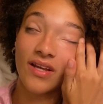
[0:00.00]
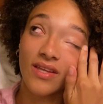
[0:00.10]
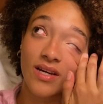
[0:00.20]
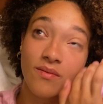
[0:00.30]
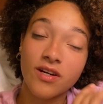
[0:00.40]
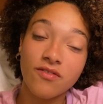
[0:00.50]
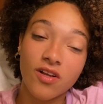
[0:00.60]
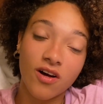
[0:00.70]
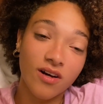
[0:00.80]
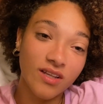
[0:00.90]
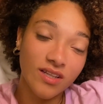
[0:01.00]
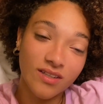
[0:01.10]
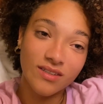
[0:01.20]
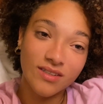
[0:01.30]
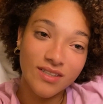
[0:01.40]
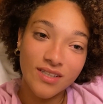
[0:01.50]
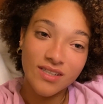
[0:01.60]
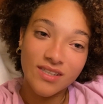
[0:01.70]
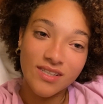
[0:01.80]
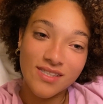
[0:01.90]
think I'm gonna vlog like
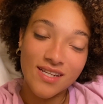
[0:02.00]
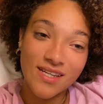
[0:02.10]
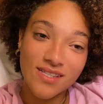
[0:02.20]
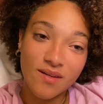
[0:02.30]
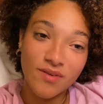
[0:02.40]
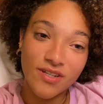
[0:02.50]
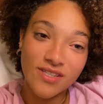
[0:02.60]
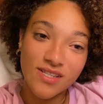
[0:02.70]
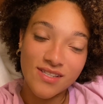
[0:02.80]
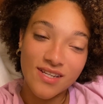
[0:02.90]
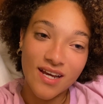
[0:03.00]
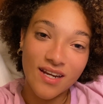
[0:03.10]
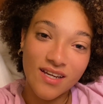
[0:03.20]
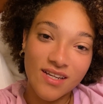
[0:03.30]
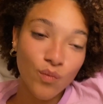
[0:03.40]
these days that I'm here in Cincinnati.